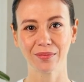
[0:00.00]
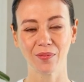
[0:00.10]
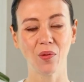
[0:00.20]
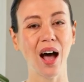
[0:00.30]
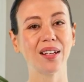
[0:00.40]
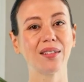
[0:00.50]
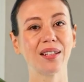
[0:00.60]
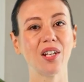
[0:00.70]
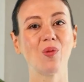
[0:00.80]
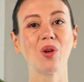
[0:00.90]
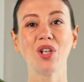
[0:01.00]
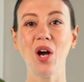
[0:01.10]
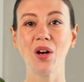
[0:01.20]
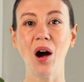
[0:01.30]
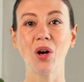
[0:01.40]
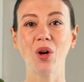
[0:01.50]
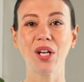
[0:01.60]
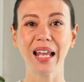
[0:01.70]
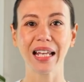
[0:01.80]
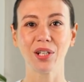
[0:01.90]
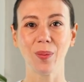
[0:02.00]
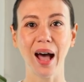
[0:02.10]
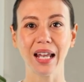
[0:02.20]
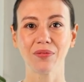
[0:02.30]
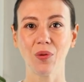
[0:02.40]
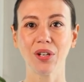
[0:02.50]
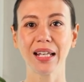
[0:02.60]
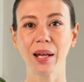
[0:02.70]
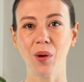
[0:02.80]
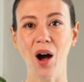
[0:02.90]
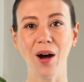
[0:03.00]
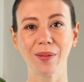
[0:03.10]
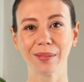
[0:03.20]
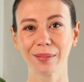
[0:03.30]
Practices will no longer need to pay for an EMR.